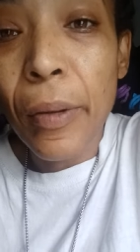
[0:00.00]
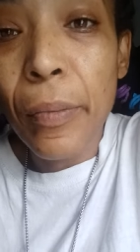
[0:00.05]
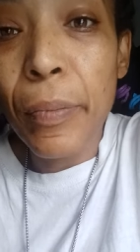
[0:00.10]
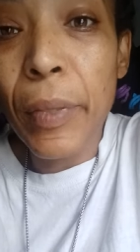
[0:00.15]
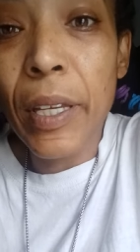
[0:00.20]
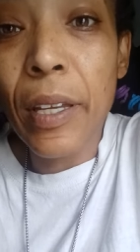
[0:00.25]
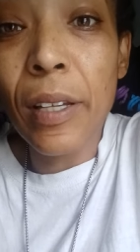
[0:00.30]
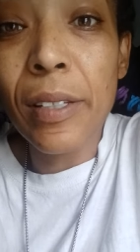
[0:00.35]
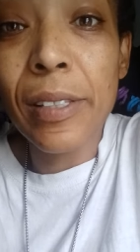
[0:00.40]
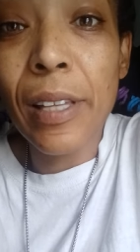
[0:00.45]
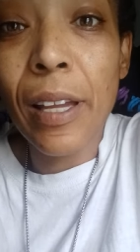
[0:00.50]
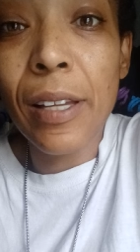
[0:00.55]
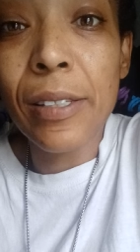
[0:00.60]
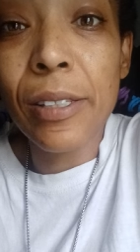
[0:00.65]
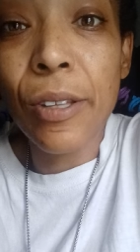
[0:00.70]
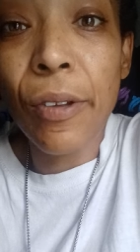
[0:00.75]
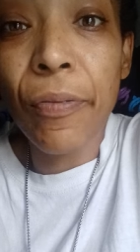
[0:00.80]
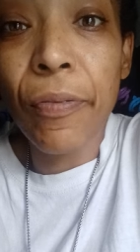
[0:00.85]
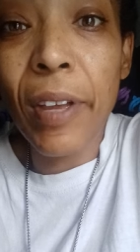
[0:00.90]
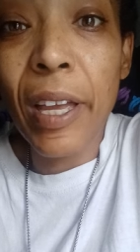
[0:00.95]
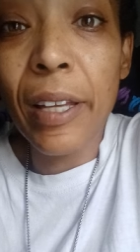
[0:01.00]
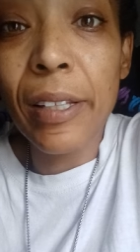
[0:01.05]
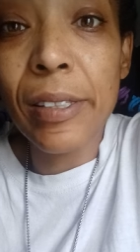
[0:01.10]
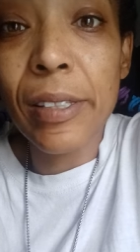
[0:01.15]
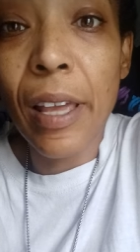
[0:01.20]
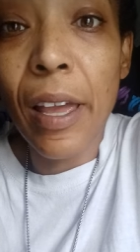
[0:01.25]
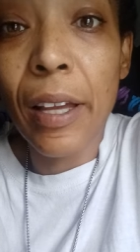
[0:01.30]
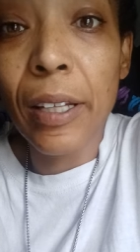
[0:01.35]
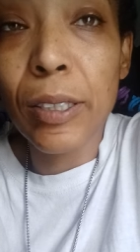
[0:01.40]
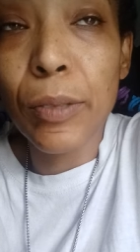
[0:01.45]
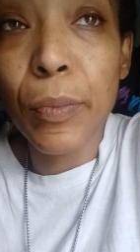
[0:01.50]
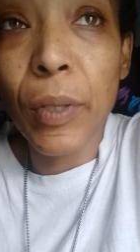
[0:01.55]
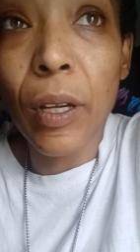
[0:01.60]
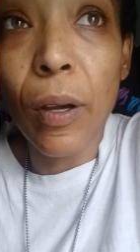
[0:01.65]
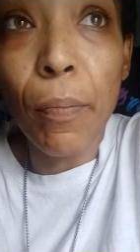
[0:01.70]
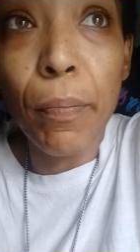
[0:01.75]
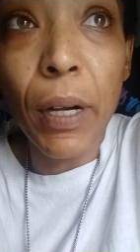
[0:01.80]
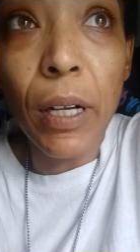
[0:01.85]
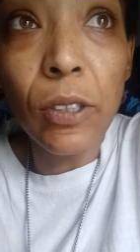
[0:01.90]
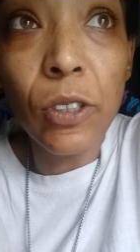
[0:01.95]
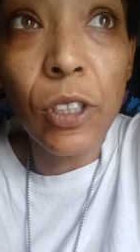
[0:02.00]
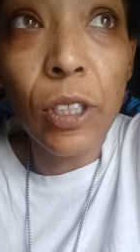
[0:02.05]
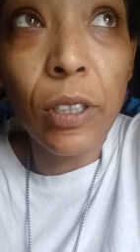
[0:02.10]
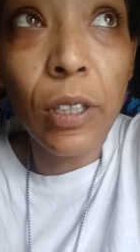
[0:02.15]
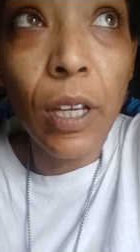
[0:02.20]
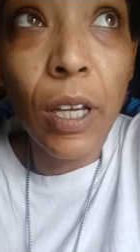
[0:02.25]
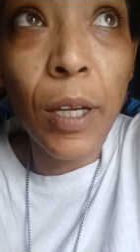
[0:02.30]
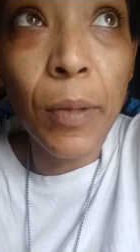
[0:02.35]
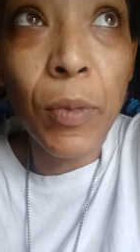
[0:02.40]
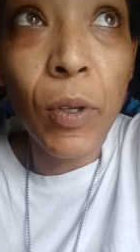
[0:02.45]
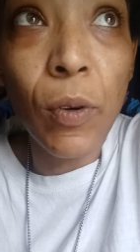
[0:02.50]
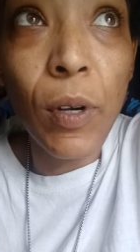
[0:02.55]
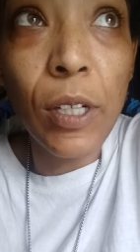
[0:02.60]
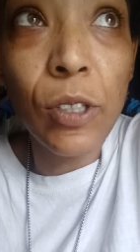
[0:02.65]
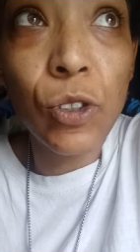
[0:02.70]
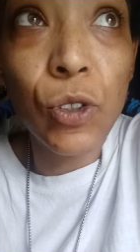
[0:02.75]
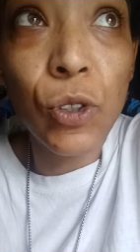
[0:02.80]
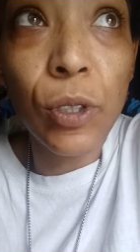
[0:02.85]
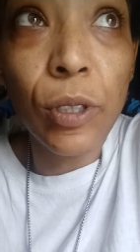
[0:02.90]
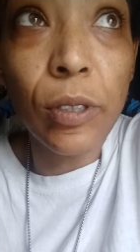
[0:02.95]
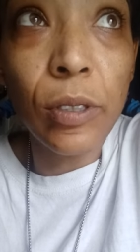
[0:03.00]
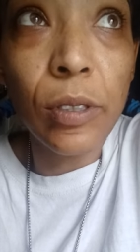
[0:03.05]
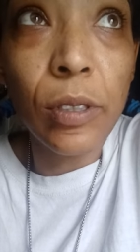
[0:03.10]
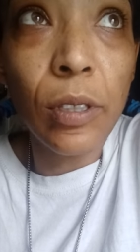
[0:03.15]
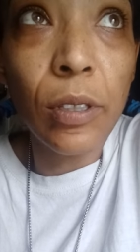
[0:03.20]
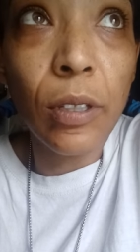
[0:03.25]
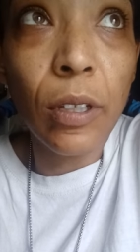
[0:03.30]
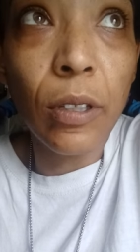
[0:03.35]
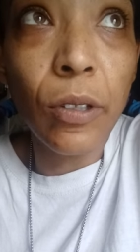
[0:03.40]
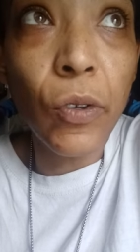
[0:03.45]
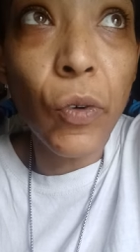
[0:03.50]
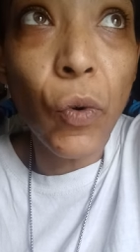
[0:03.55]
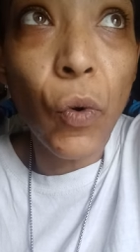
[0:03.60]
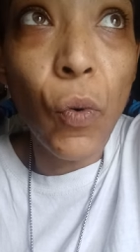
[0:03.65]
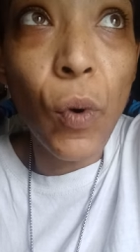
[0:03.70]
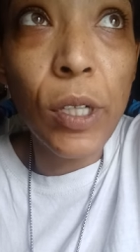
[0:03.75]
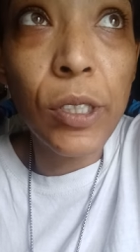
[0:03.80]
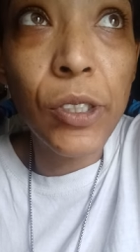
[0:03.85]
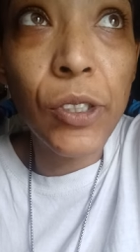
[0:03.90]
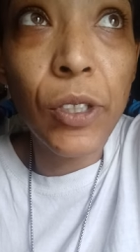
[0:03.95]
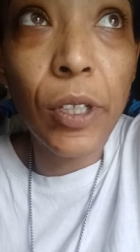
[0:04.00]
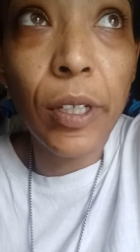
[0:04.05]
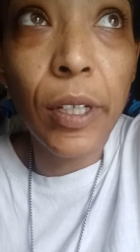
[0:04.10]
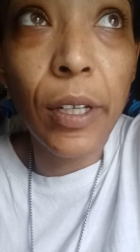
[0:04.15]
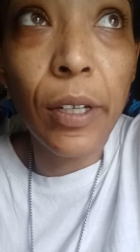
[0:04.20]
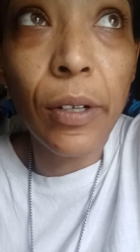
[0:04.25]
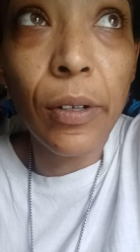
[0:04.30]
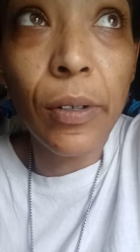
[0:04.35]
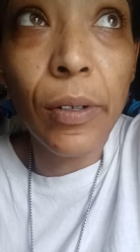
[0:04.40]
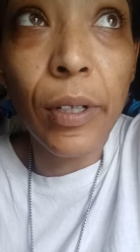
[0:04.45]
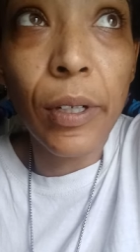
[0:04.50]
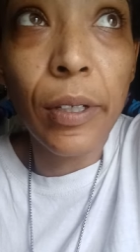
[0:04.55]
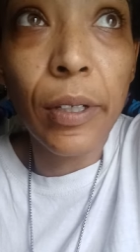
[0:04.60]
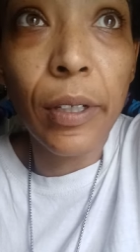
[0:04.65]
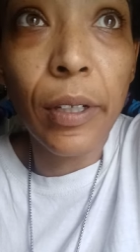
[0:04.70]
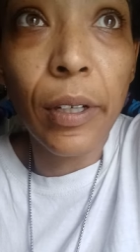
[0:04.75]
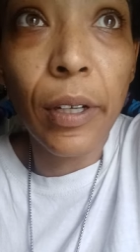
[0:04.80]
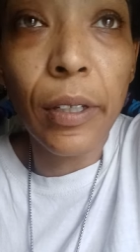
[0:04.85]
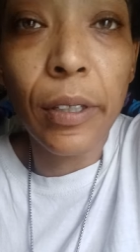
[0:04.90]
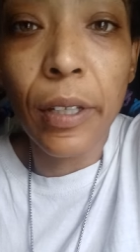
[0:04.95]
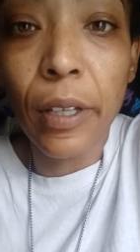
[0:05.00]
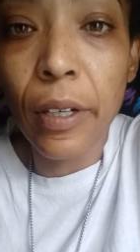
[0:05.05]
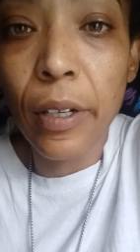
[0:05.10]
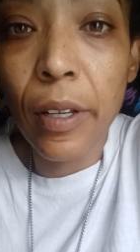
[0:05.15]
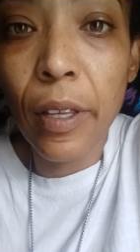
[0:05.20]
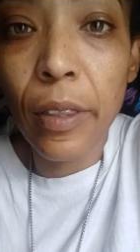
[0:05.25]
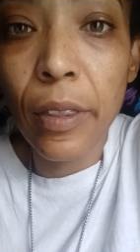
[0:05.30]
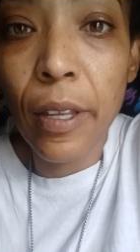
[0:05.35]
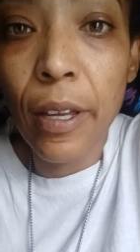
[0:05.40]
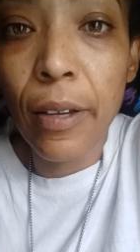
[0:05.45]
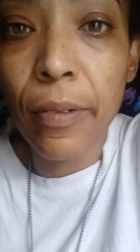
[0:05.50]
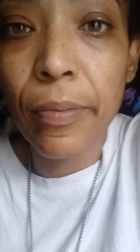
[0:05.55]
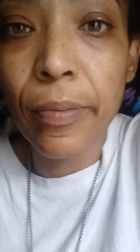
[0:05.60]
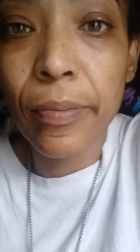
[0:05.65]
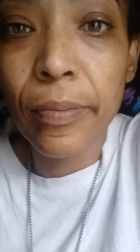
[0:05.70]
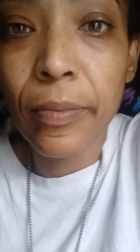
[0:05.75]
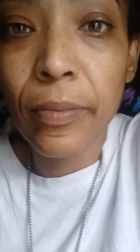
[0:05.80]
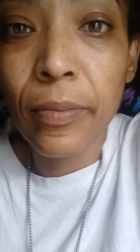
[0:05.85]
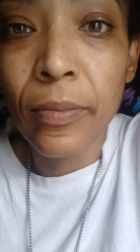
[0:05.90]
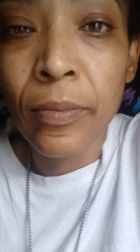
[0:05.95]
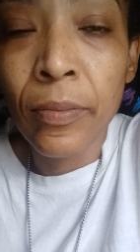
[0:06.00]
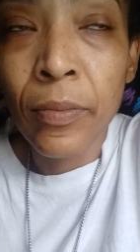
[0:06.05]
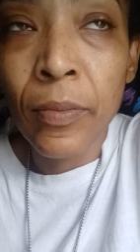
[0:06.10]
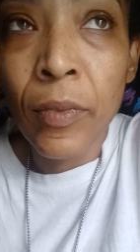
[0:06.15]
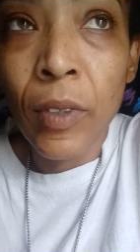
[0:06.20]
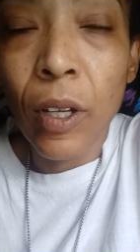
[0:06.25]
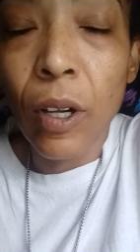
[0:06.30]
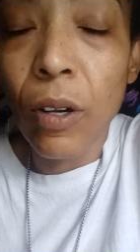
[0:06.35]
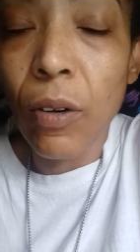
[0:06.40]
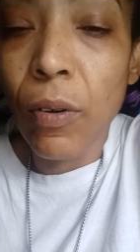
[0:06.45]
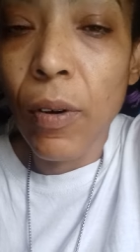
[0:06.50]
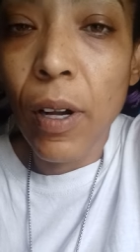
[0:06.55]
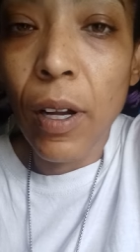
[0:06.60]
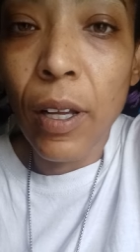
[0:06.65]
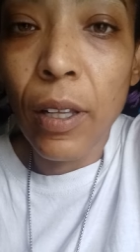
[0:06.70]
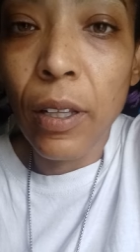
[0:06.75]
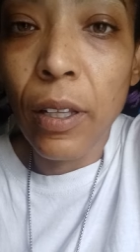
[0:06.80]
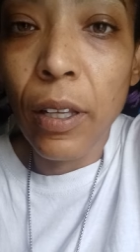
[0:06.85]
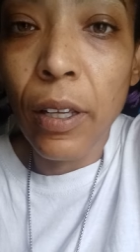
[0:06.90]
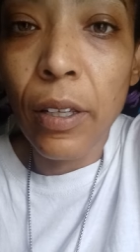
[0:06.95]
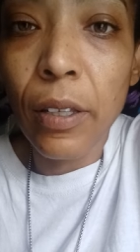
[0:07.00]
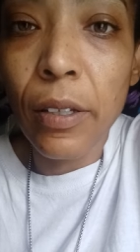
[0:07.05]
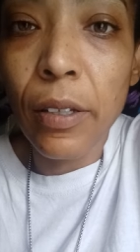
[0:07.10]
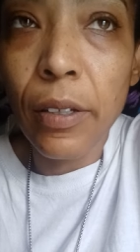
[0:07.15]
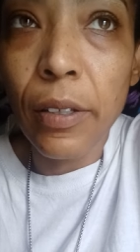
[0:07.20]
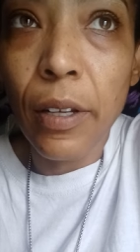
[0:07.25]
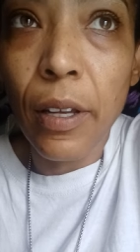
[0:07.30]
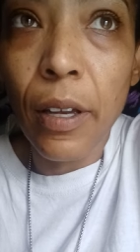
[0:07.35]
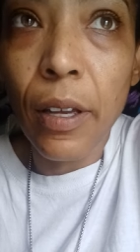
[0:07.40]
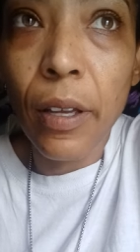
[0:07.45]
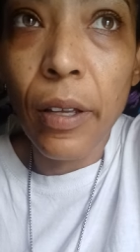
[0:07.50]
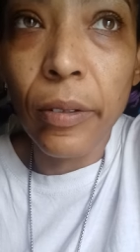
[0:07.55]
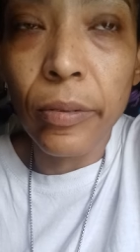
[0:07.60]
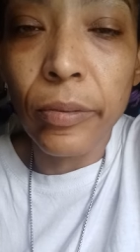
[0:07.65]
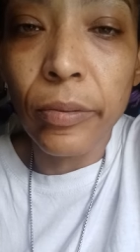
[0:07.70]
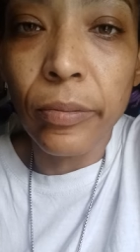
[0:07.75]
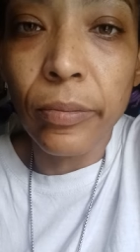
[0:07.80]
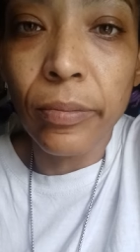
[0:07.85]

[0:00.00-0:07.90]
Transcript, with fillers: Because as the feds asked me a bunch of damn questions and the little questionnaire on identity theft, oh, I laid it down.